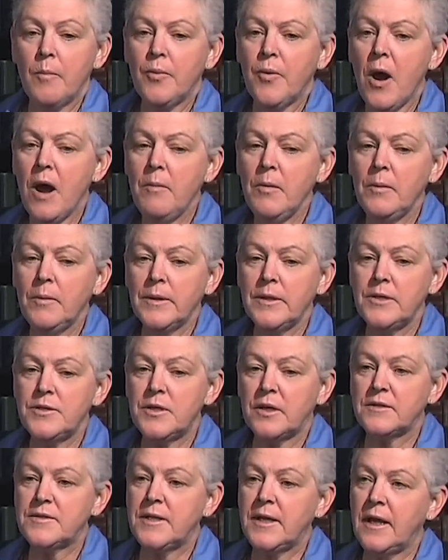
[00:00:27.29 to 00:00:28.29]
Probably
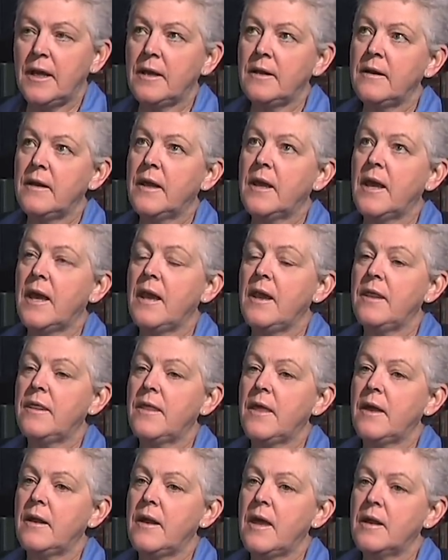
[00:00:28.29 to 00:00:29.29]
just to indicate
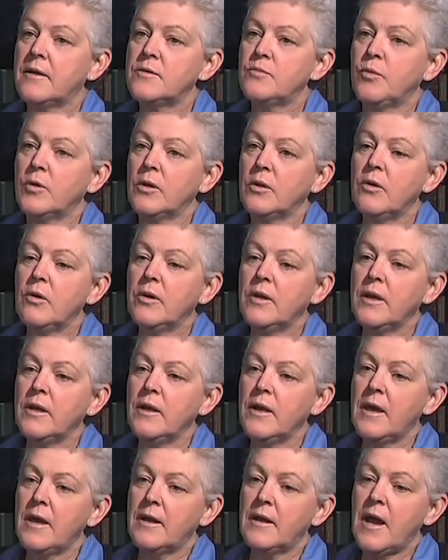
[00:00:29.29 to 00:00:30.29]
that as we're
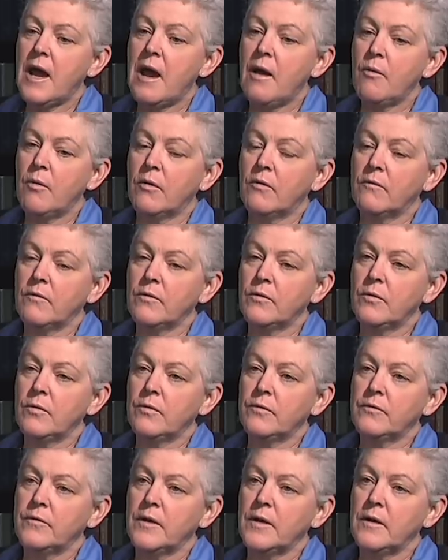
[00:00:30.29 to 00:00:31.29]
looking at our
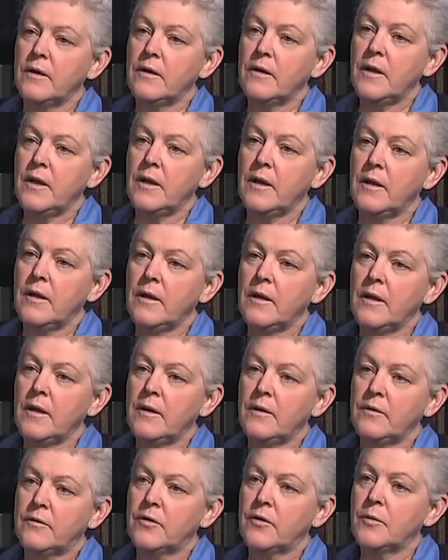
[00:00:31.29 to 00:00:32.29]
rules
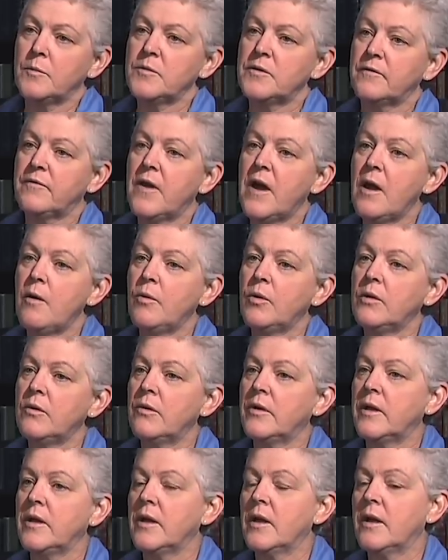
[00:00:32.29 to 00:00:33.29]
in terms of how we're
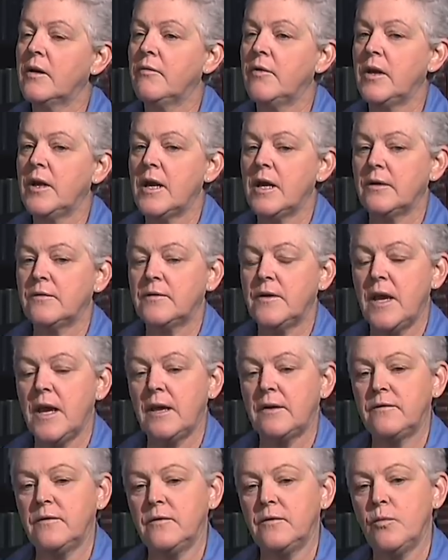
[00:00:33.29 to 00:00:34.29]
looking at greenhouse
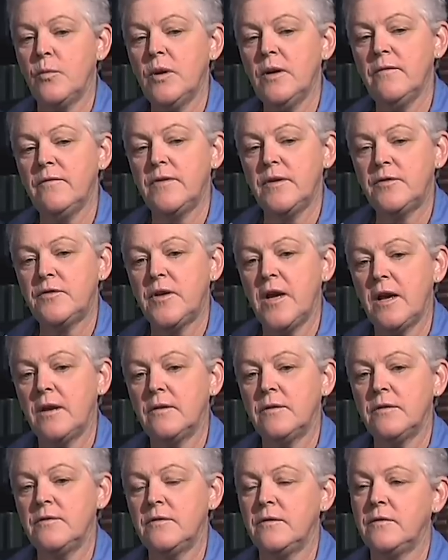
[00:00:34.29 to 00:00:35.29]
gases, one of the
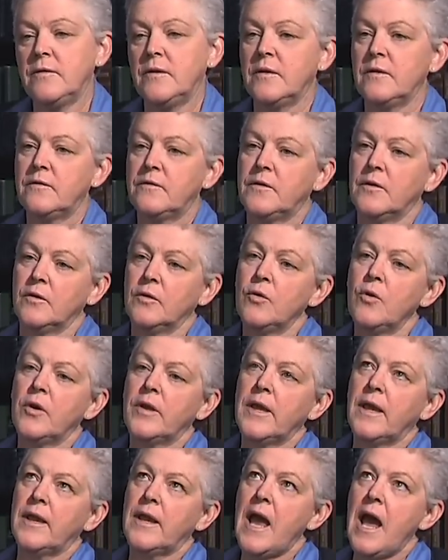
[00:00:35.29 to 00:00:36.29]
challenges is to
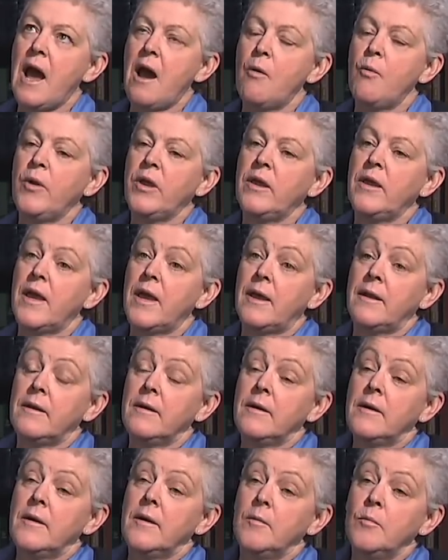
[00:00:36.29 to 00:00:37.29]
look at how we get
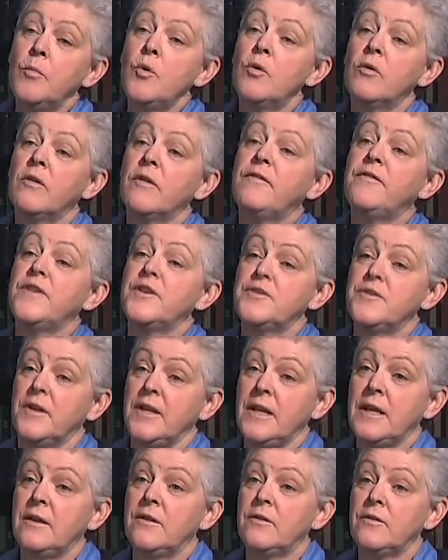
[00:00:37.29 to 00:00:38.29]
more
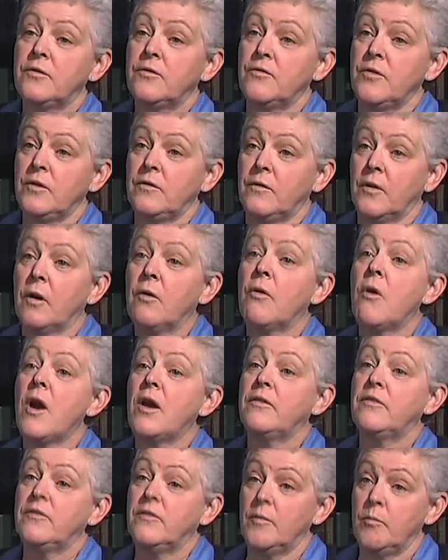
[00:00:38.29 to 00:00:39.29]
efficient industries
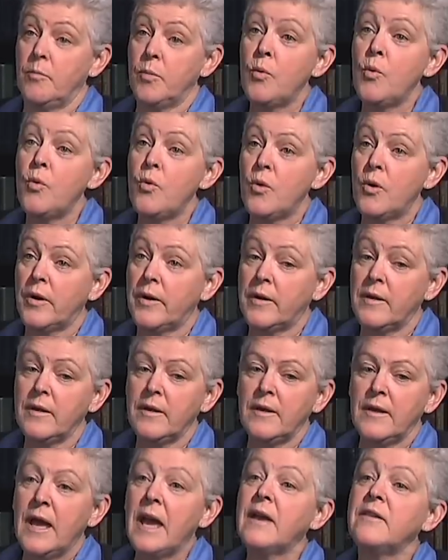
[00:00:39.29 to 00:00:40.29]
across the board
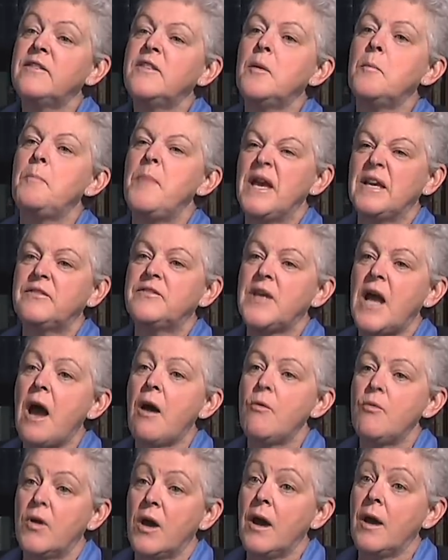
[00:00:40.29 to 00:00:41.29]
as the best
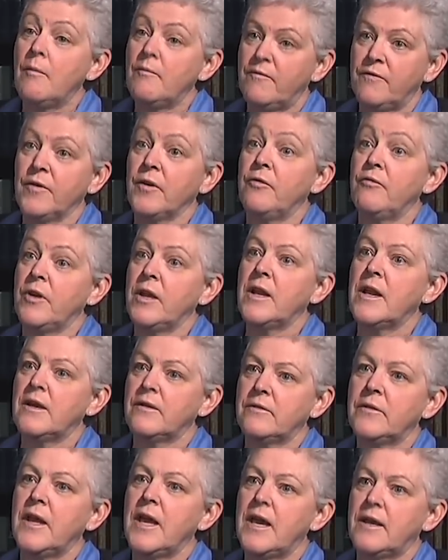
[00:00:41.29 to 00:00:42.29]
outcome for
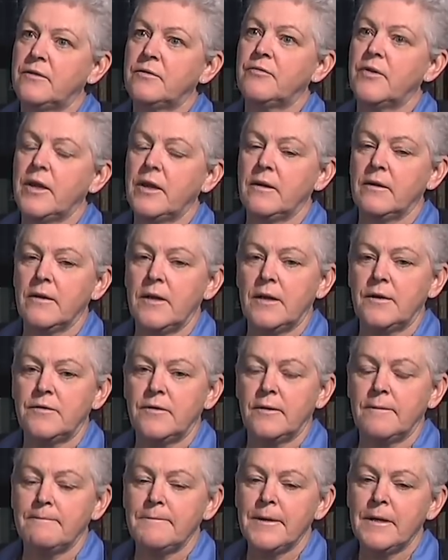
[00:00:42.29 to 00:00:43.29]
greenhouse gas
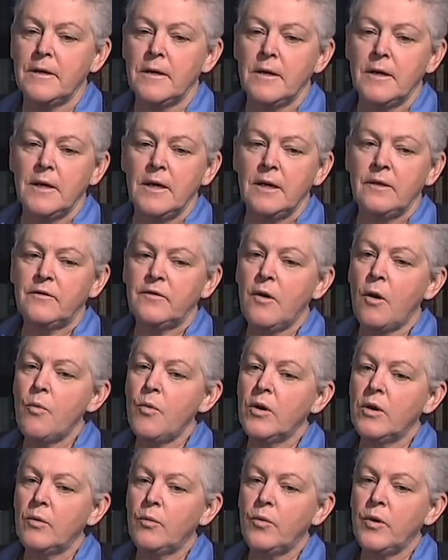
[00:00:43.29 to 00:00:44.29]
regulation. And so
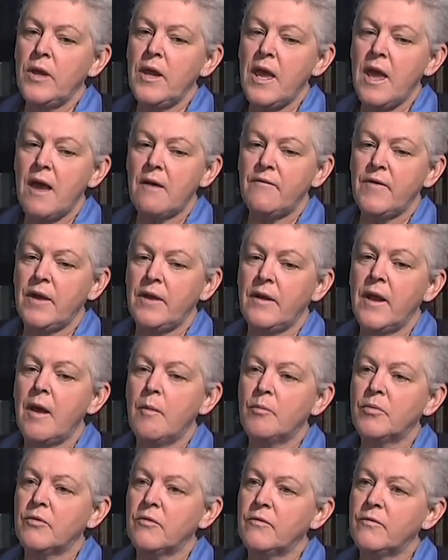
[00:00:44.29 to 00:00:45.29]
we have a
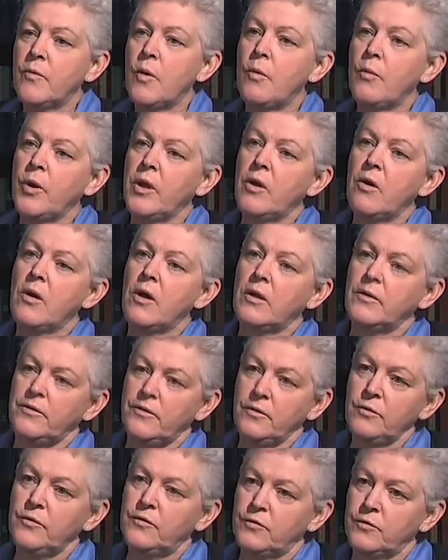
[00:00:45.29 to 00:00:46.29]
number of what we call
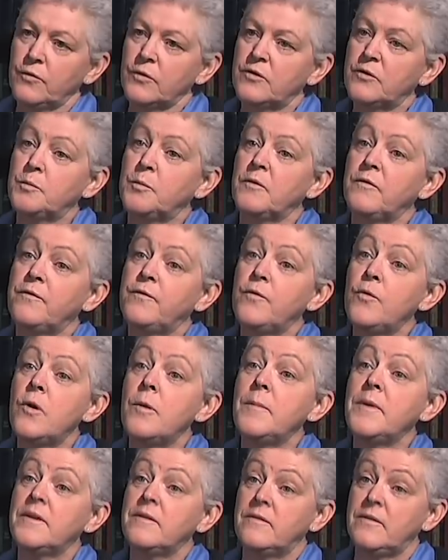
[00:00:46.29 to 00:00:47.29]
new source
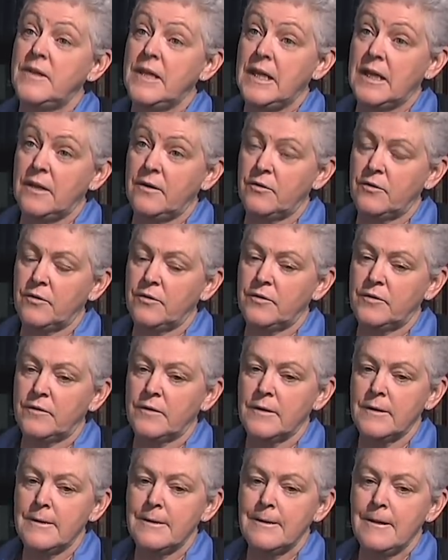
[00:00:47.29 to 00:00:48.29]
performance
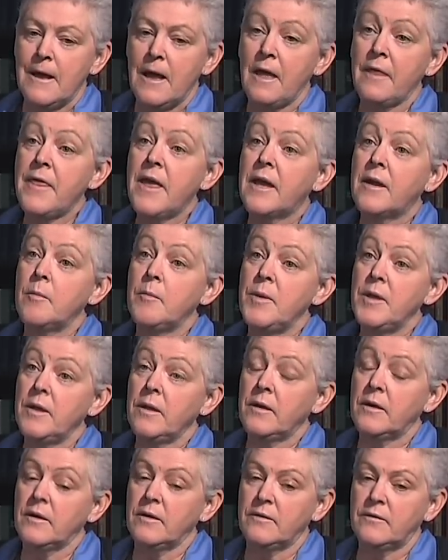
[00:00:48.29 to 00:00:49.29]
standards that are
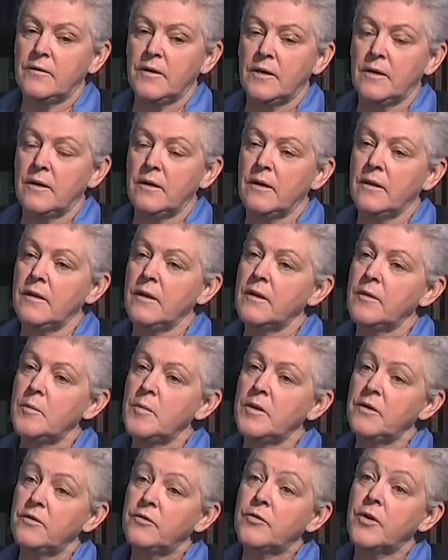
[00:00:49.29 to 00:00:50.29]
being considered. And the
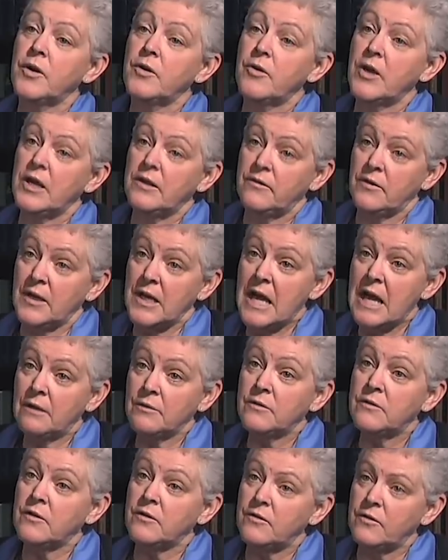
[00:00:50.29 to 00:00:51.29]
administrator has
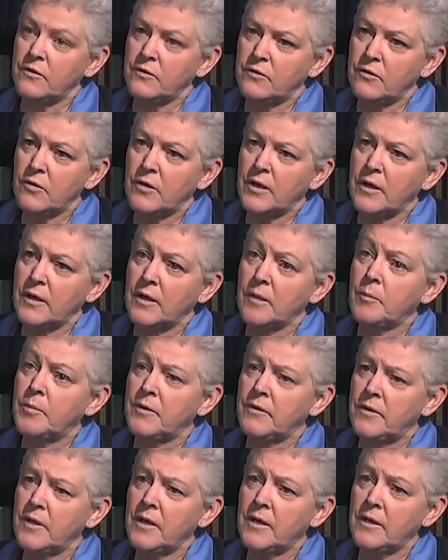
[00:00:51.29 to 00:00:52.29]
announced that she's looking in
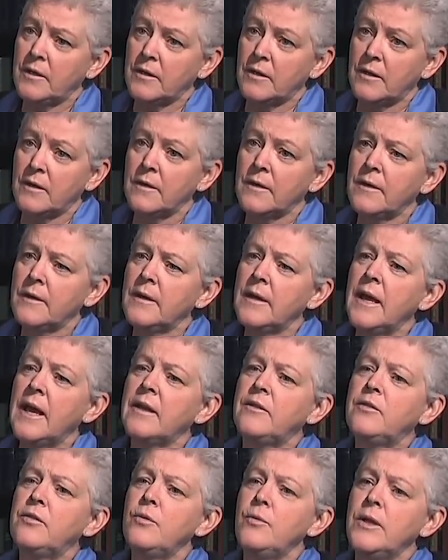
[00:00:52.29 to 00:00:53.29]
particular
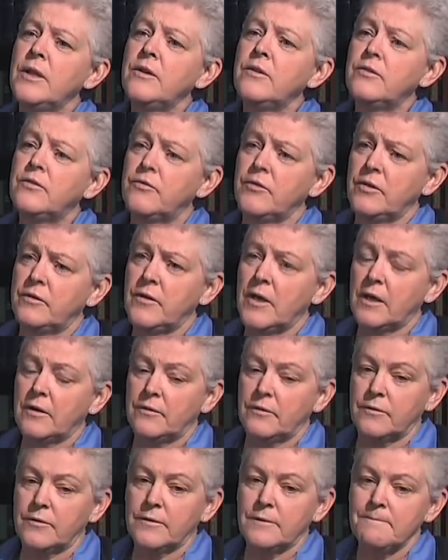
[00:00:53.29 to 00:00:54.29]
at two industry
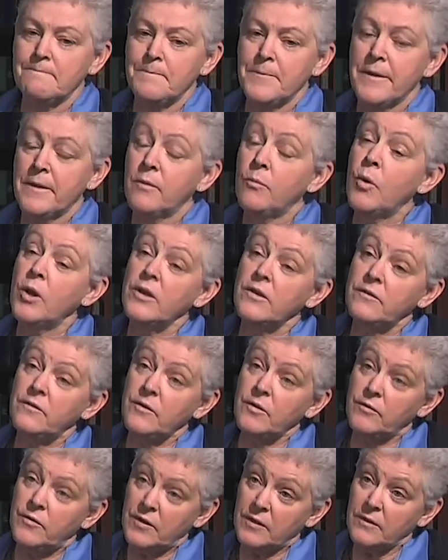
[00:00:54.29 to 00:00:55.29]
sectors. One is
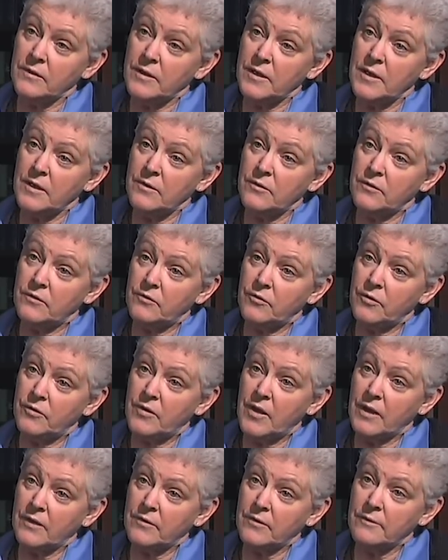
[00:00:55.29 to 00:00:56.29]
the utility industry
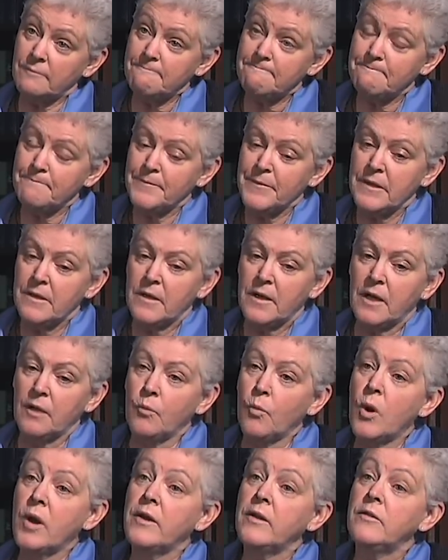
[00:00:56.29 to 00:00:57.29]
sector,
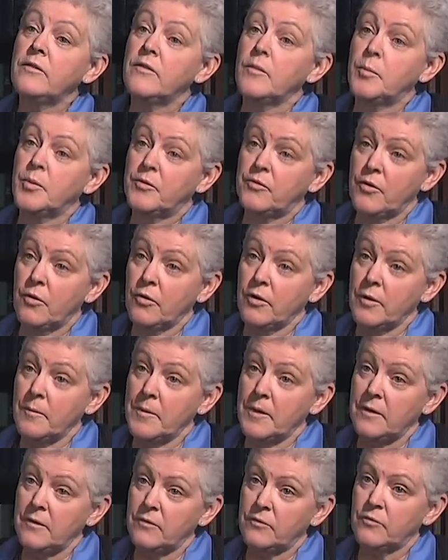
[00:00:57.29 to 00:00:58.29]
and one is the
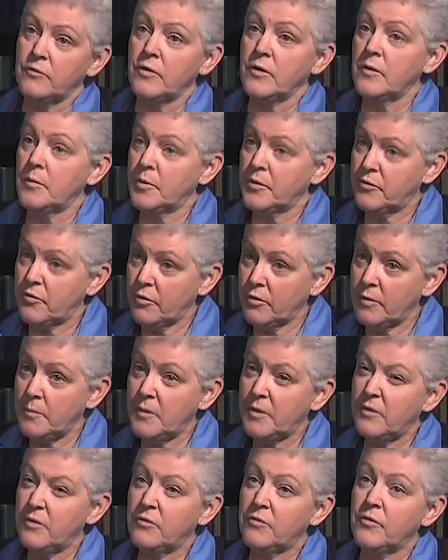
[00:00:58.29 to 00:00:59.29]
petroleum industry. The
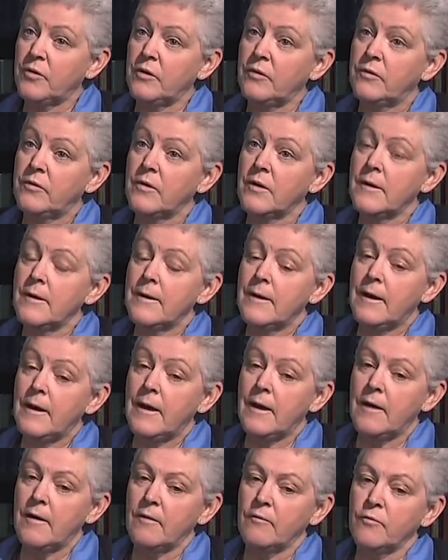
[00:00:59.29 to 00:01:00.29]
petroleum industry's
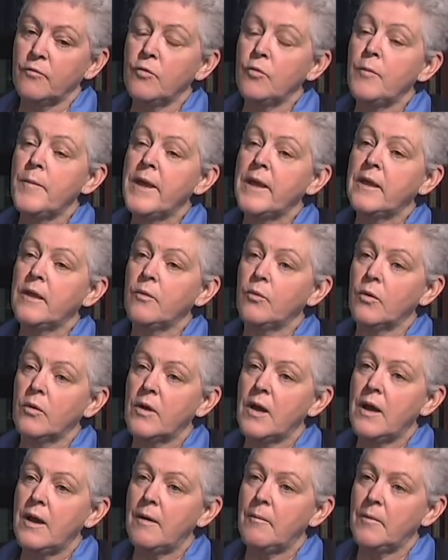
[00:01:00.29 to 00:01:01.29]
rulemaking will
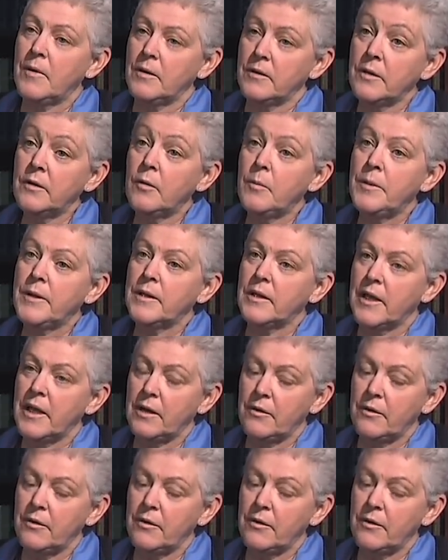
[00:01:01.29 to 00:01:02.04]
come a little bit